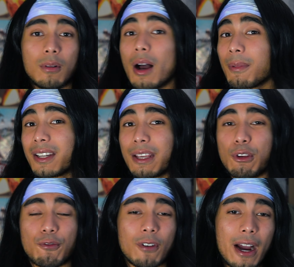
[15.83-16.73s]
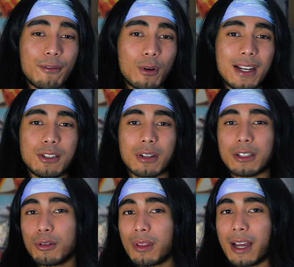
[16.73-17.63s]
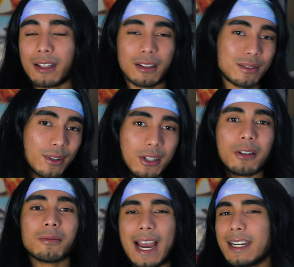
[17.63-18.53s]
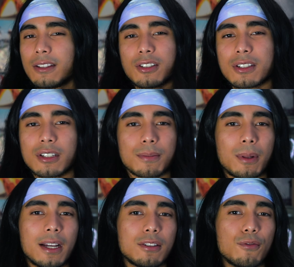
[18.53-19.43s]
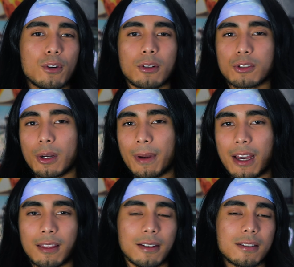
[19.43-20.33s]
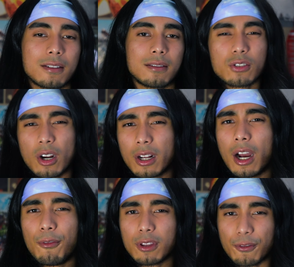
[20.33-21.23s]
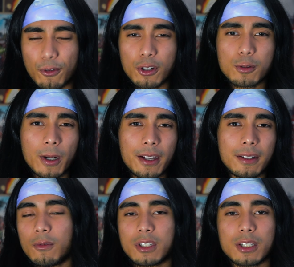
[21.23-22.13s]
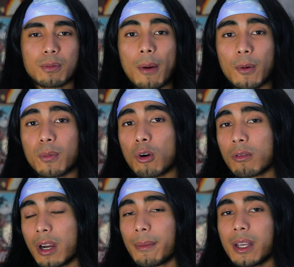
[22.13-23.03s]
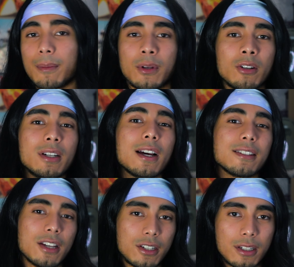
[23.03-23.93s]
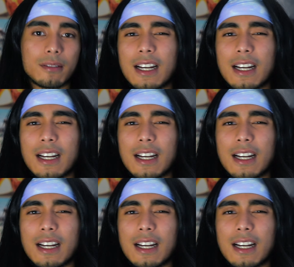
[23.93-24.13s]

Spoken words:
Well, I'm gonna give you 5 ways you can do that in this video, and it doesn't just apply to vertical jump athletes. Starting off with the first way, which is proper programming and periodization.